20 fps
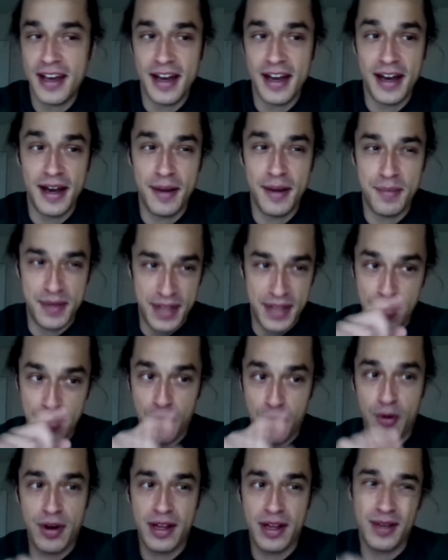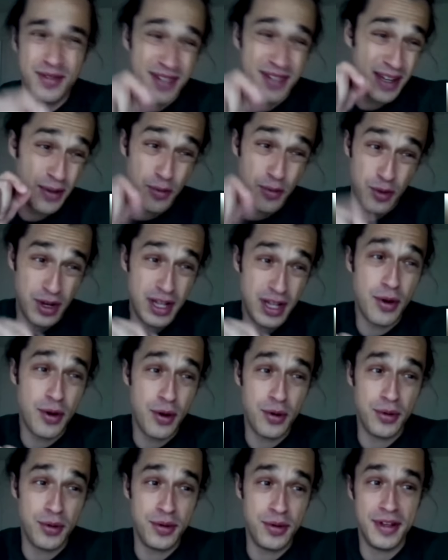Uh, but that morning it was like really
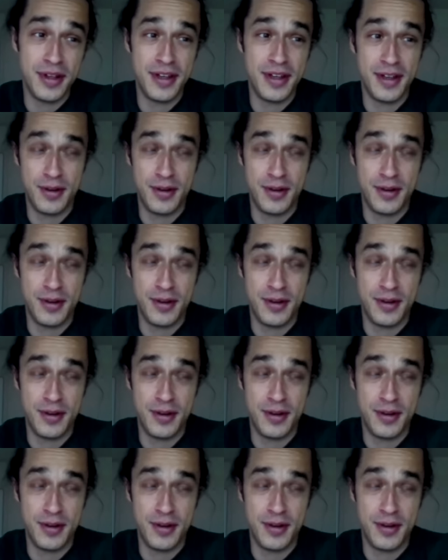cold,